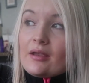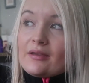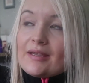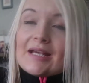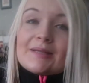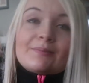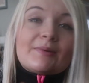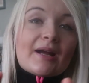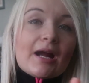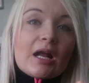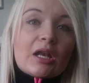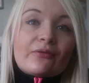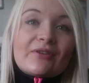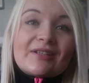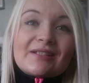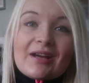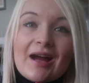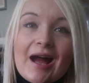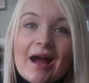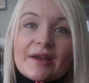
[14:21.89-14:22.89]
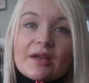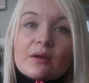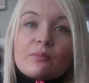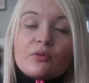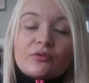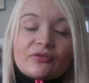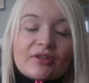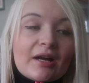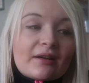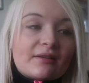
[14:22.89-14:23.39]
Yes, my calories are higher,
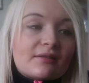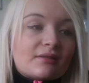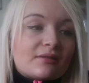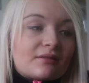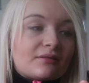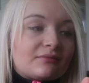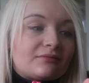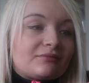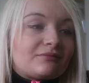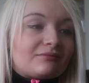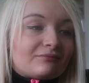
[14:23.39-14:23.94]
but that's,